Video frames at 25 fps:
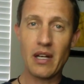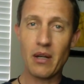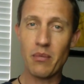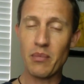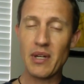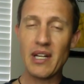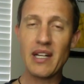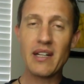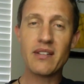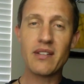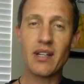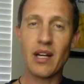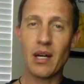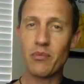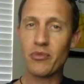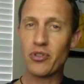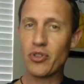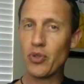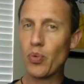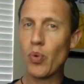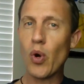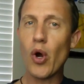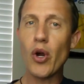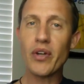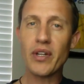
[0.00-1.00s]
And many times
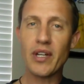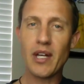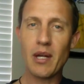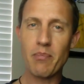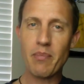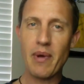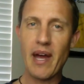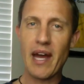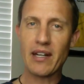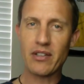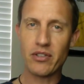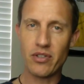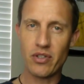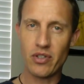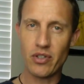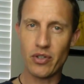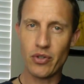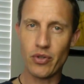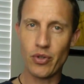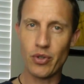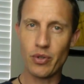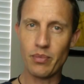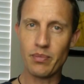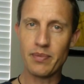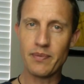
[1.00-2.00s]
you won't get back to the
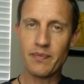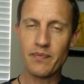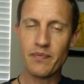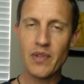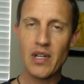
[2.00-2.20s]
group.